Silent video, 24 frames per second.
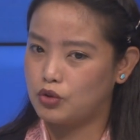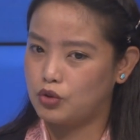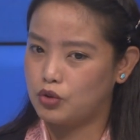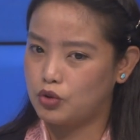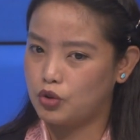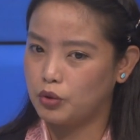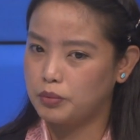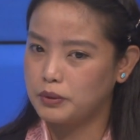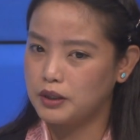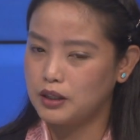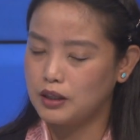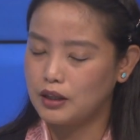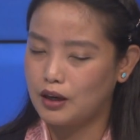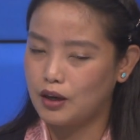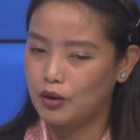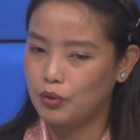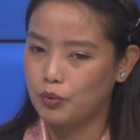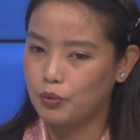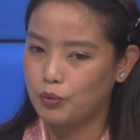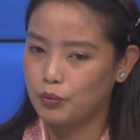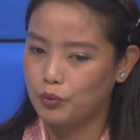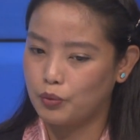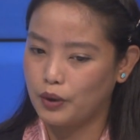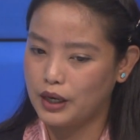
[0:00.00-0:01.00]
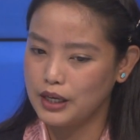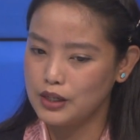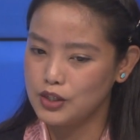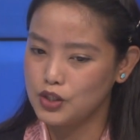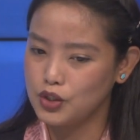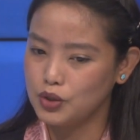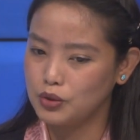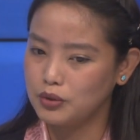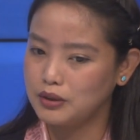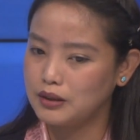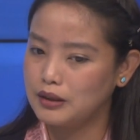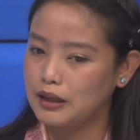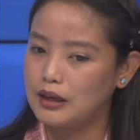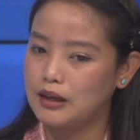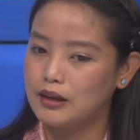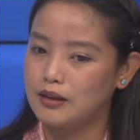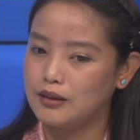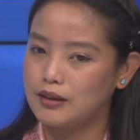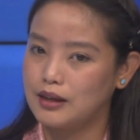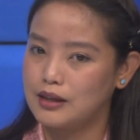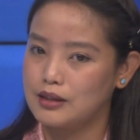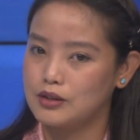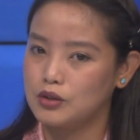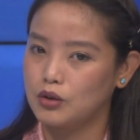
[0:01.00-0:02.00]
Thupten, why do you
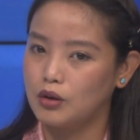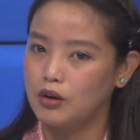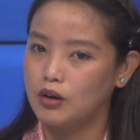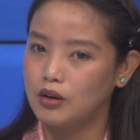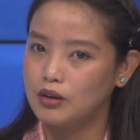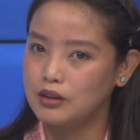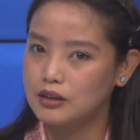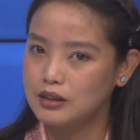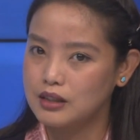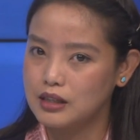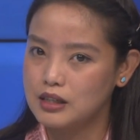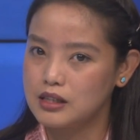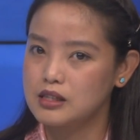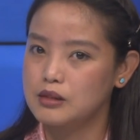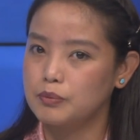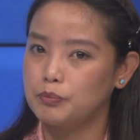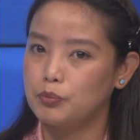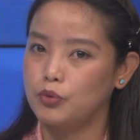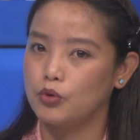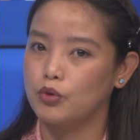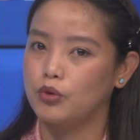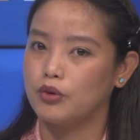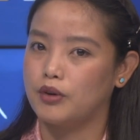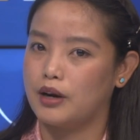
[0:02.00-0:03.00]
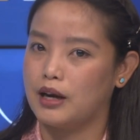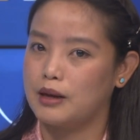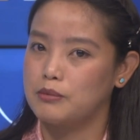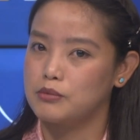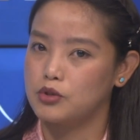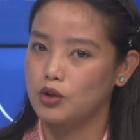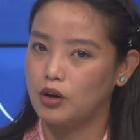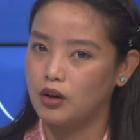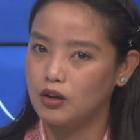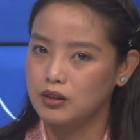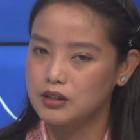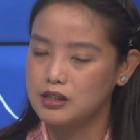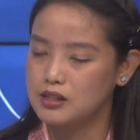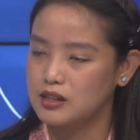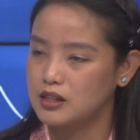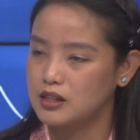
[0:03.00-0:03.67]
think that all these programs, all these